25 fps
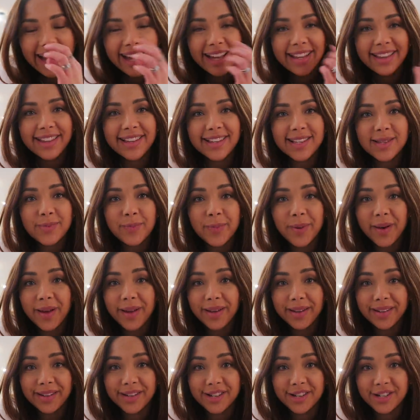This
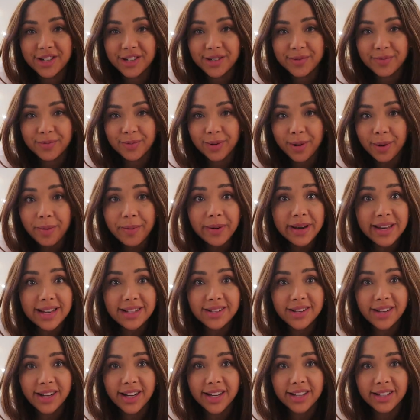plant has just properly
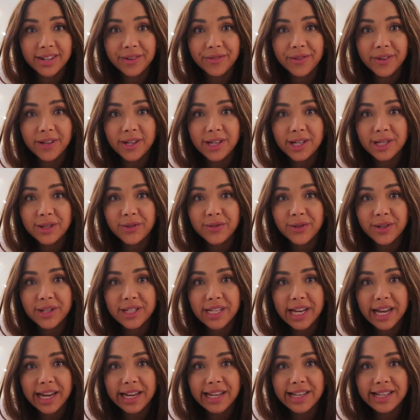died over the last few
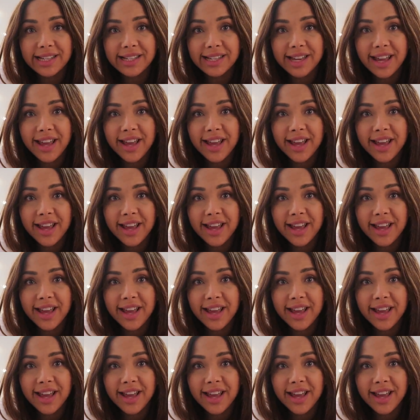days.